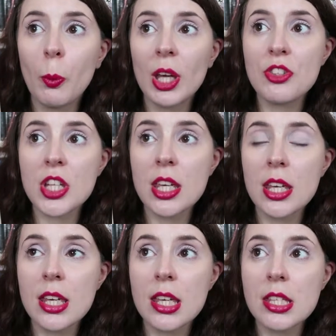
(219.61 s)
which
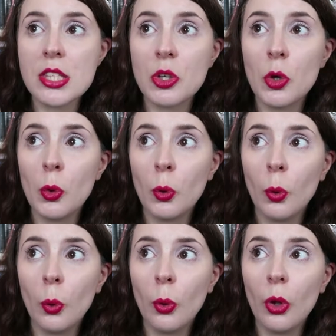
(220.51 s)
is
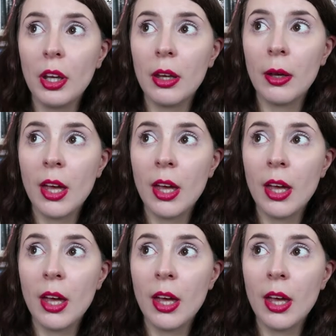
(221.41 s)
called